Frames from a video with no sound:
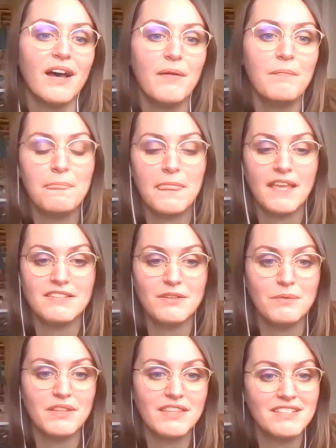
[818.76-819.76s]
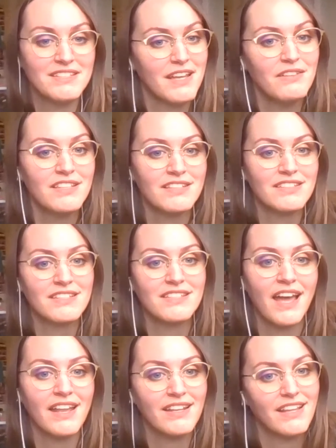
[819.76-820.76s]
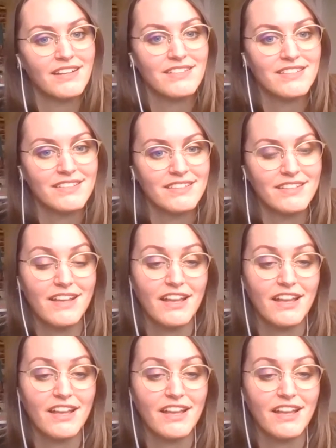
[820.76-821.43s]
And so what this tells us is that there is